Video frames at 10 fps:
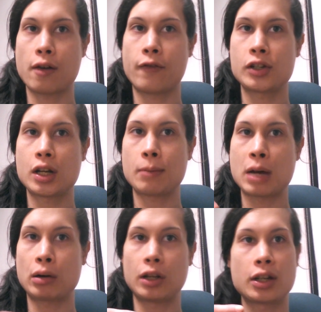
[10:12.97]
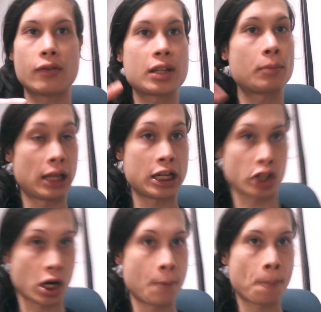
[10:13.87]
visiting my relatives in
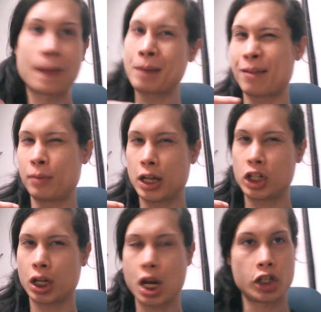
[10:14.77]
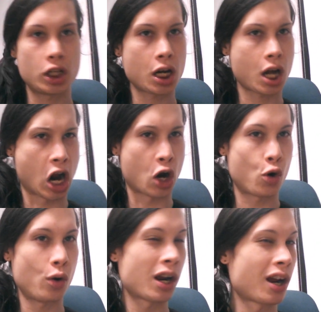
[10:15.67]
Malaysia. I'm half Malaysian, in case you didn't know.